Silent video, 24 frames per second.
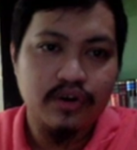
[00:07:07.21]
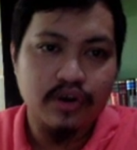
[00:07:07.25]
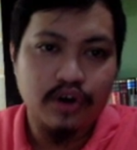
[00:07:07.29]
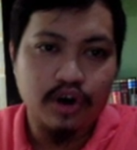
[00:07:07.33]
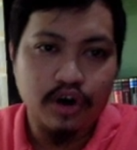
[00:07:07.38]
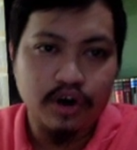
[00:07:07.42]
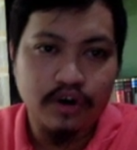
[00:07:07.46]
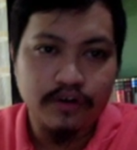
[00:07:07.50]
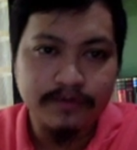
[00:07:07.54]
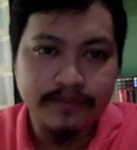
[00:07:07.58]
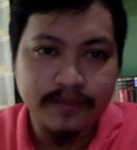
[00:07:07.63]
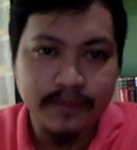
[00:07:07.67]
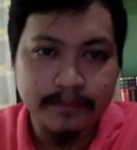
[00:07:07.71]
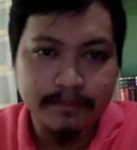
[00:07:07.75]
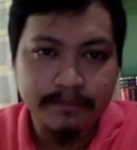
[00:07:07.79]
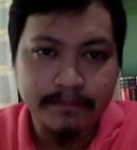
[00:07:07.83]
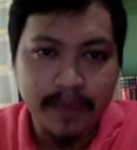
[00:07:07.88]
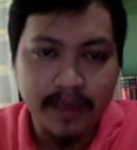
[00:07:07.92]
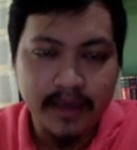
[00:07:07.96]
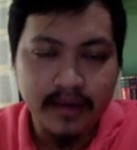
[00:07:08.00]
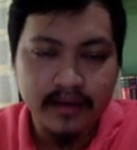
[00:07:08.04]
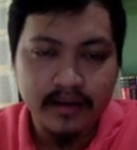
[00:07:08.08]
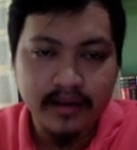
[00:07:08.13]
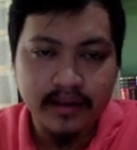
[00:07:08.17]
of the
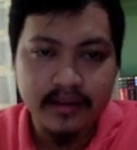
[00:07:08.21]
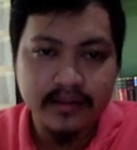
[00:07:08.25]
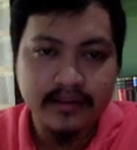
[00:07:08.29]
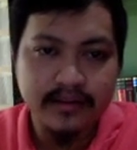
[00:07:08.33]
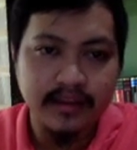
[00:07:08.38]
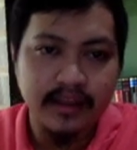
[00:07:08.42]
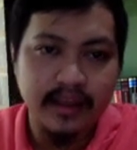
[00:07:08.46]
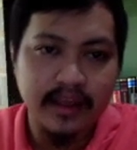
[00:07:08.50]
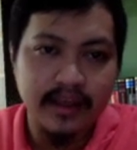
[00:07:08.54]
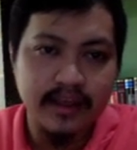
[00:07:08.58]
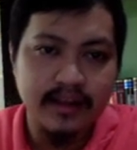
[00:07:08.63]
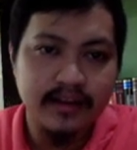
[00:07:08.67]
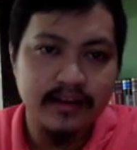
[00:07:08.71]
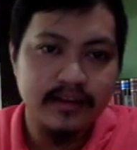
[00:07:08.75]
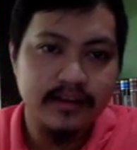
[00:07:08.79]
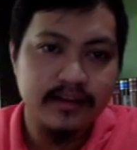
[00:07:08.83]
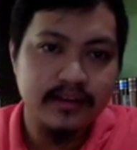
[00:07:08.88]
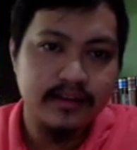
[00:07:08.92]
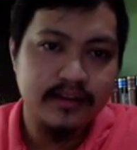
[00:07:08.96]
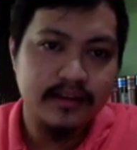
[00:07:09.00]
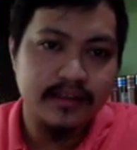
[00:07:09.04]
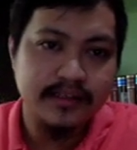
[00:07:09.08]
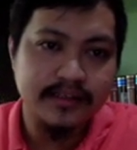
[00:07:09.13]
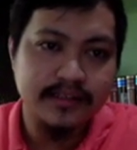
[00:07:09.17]
parent and
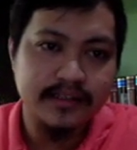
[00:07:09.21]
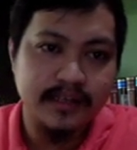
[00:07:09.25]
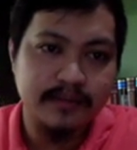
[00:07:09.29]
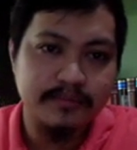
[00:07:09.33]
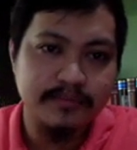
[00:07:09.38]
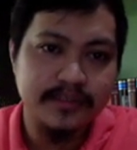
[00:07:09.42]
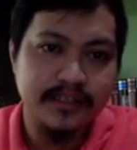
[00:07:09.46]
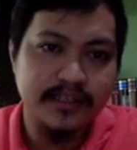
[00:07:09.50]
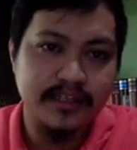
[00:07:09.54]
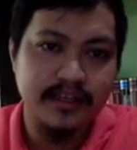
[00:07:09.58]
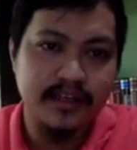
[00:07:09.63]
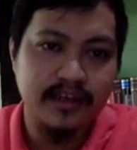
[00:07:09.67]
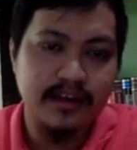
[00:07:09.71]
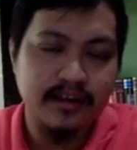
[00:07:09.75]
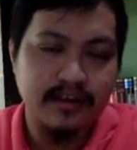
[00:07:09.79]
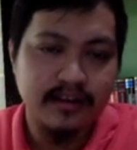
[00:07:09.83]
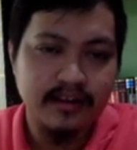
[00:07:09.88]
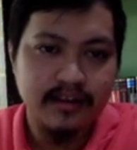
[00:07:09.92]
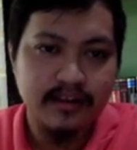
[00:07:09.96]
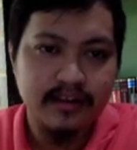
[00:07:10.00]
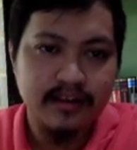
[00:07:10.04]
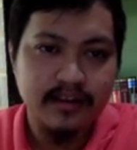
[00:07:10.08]
the subsidiary.